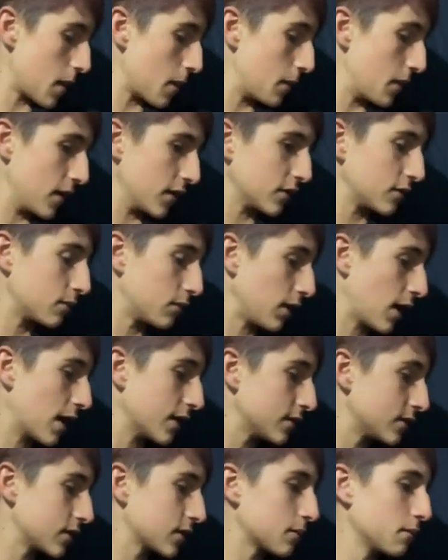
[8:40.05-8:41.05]
best
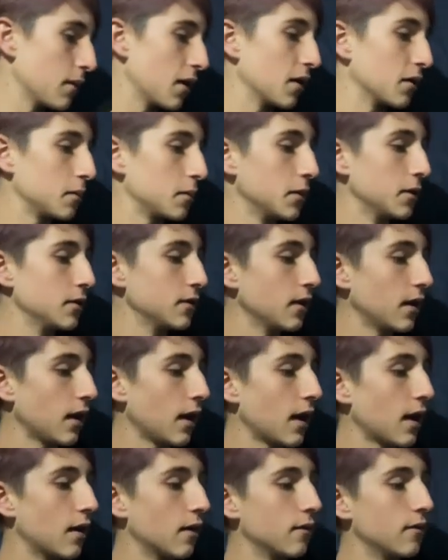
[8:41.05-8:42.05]
plastic mouthpiece I
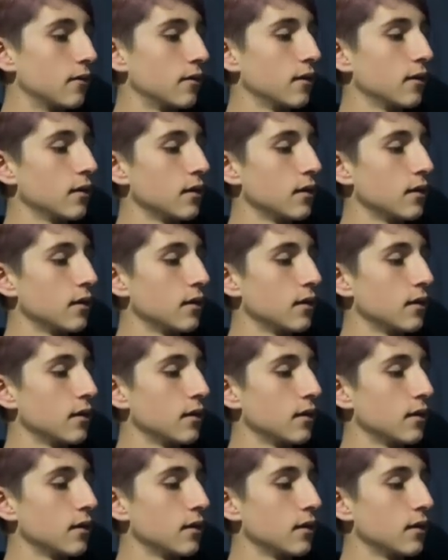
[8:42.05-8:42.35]
have.